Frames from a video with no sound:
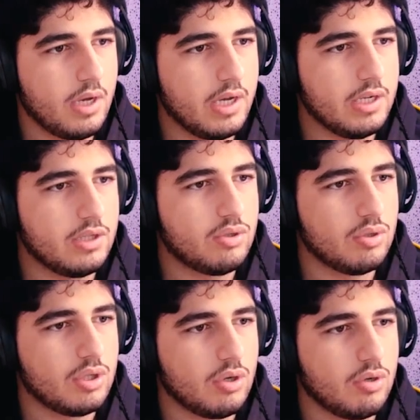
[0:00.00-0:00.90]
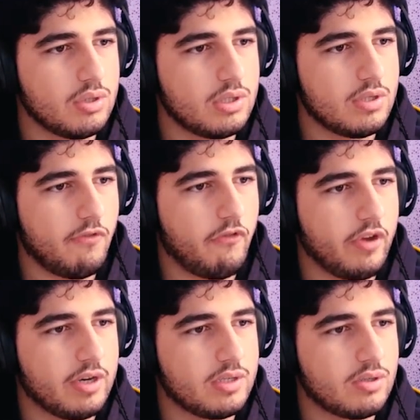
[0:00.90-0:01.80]
I need to close the
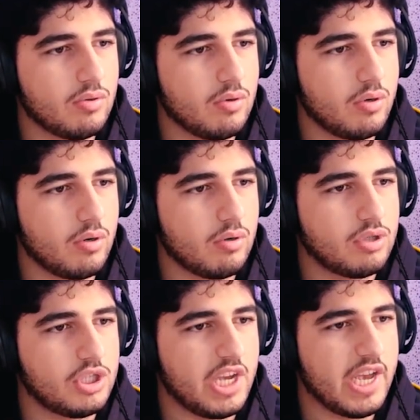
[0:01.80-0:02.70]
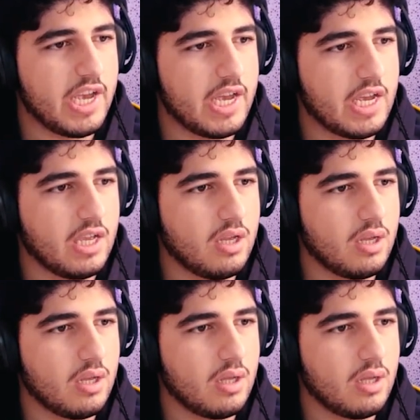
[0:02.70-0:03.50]
first door. Okay.